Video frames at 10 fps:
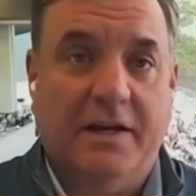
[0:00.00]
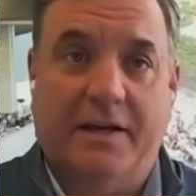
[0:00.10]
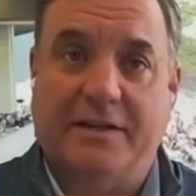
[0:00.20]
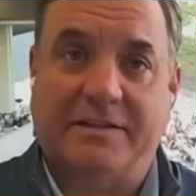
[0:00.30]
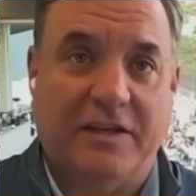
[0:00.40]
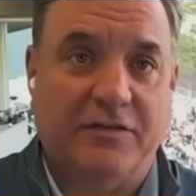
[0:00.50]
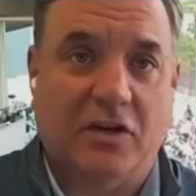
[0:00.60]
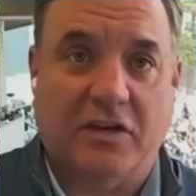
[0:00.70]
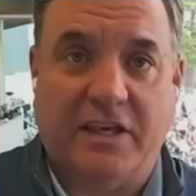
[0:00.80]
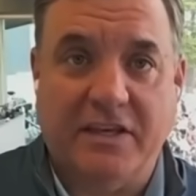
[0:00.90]
Uh, Steve
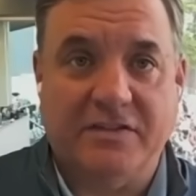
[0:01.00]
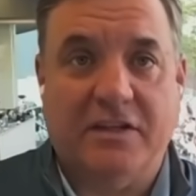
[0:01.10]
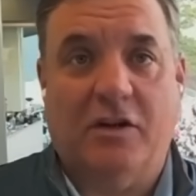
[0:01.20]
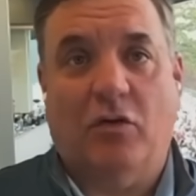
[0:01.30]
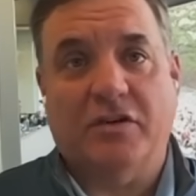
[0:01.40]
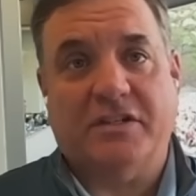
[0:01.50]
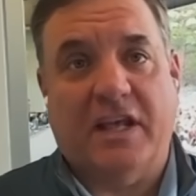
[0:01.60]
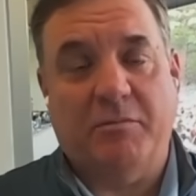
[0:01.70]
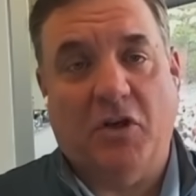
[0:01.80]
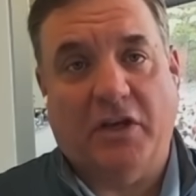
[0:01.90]
Sarkisian over
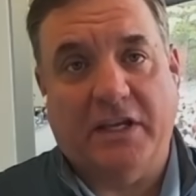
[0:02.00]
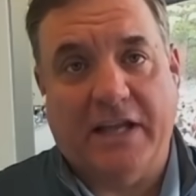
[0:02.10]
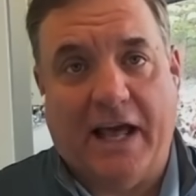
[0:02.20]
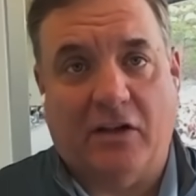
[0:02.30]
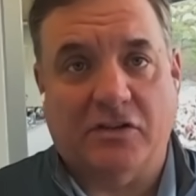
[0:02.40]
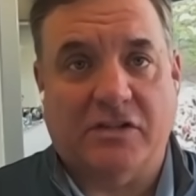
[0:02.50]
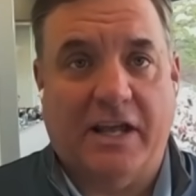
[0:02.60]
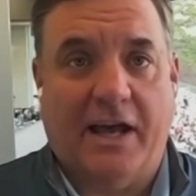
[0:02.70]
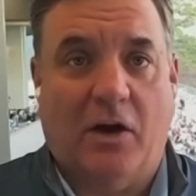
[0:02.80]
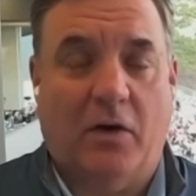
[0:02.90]
$10 million
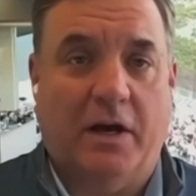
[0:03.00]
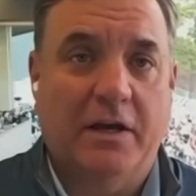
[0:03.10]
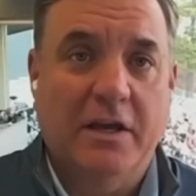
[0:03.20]
now. Uh,